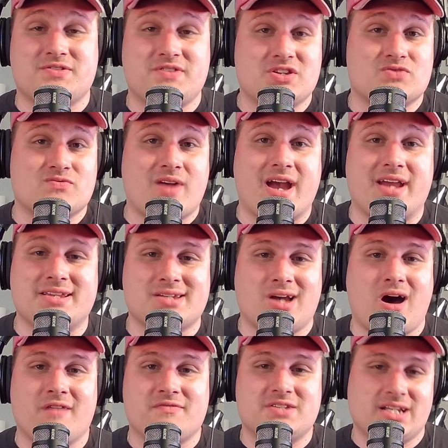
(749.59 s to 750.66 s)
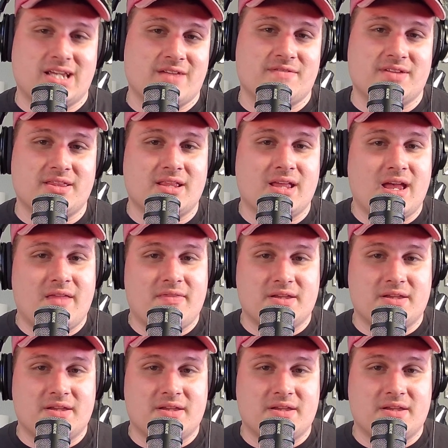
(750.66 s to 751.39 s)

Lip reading: this ride is often given the